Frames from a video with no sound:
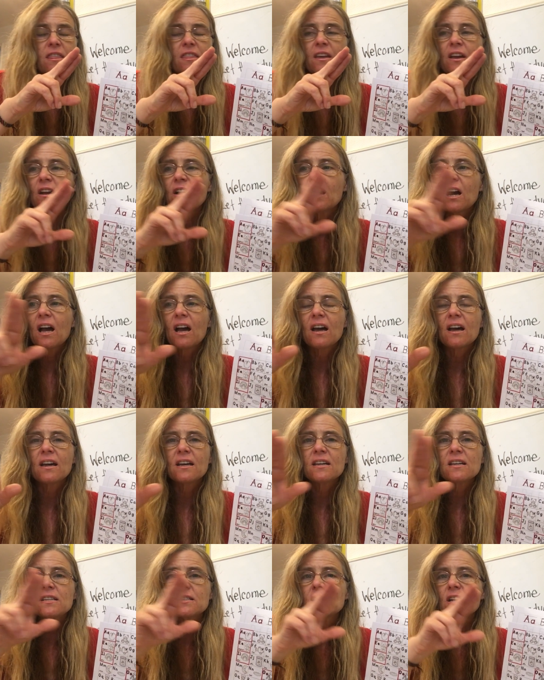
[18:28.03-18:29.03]
their
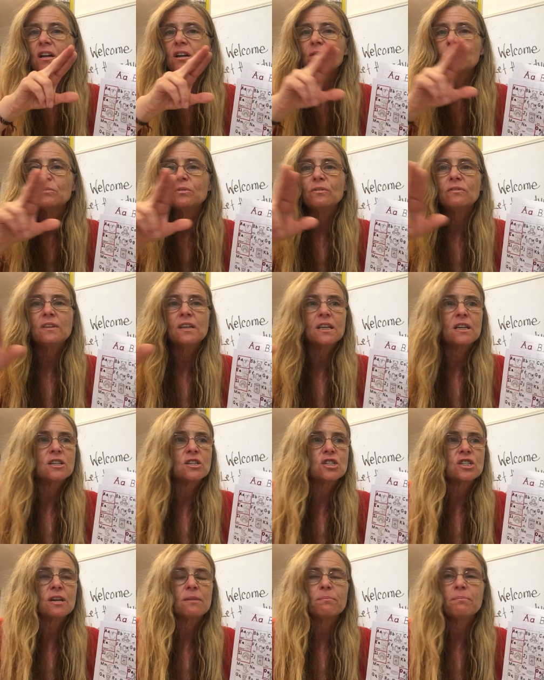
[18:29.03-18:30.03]
eyes are moving
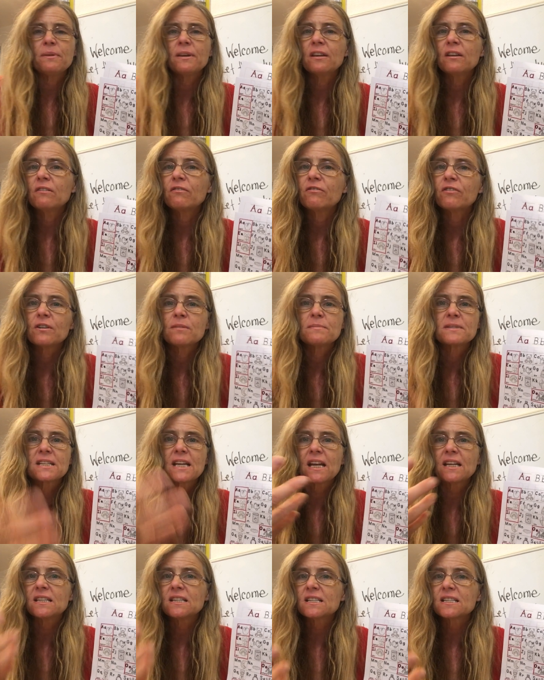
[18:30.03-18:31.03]
and jumping from
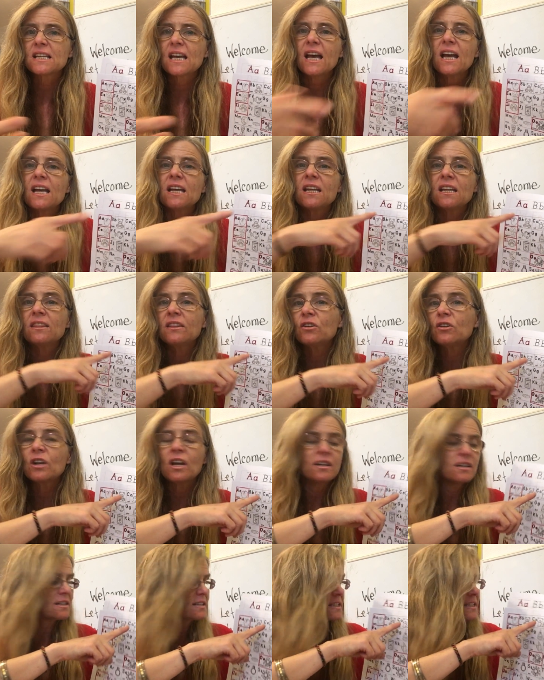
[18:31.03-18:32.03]
side to side and they're
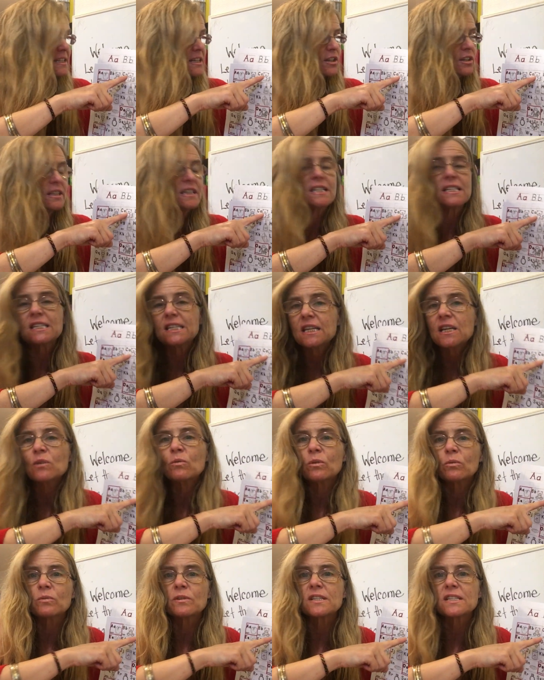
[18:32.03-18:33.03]
not necessarily seeing
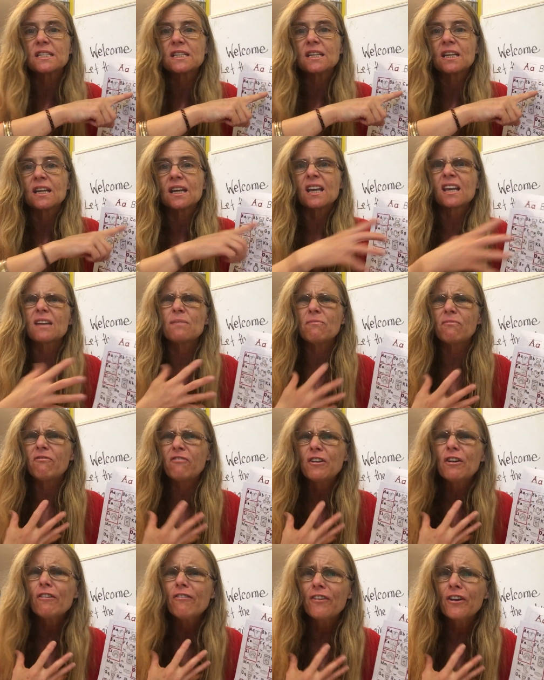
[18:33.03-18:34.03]
what we're seeing. It can
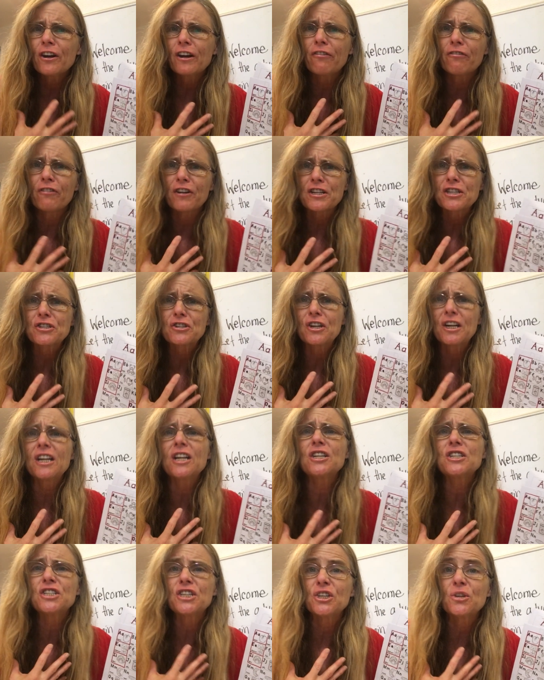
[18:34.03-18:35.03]
feel very
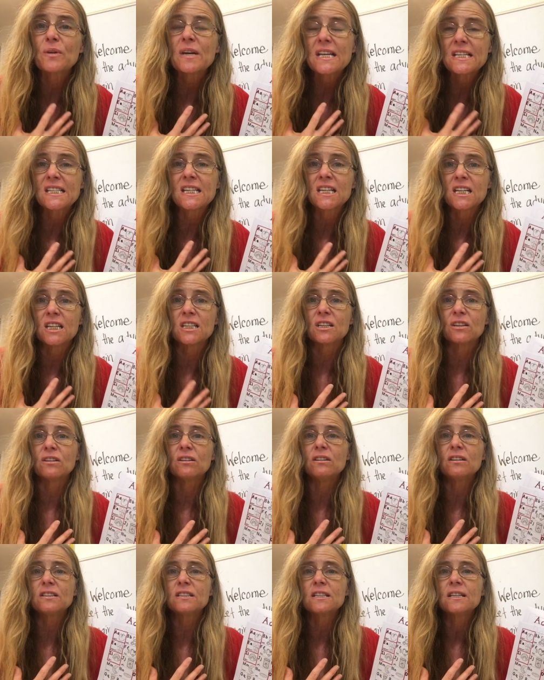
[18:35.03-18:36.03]
frustrating to you as an
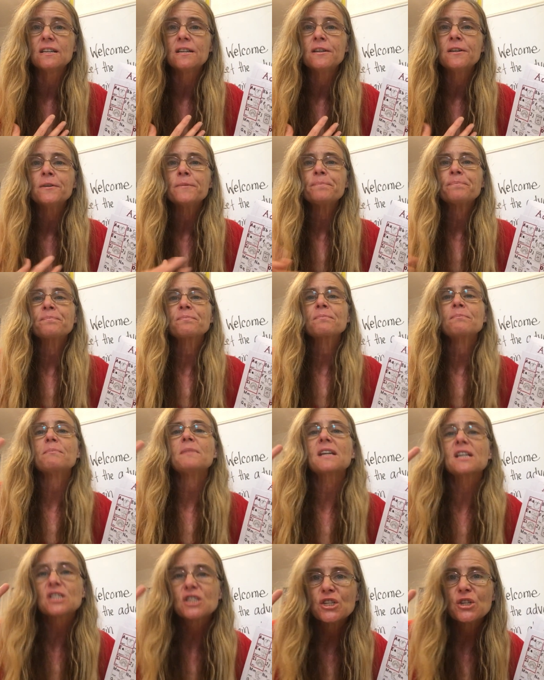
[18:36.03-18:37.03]
adult
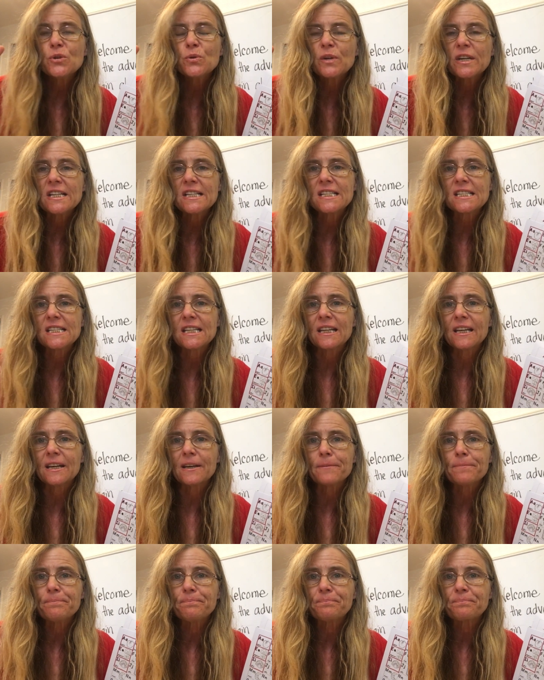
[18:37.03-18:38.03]
because you can see it.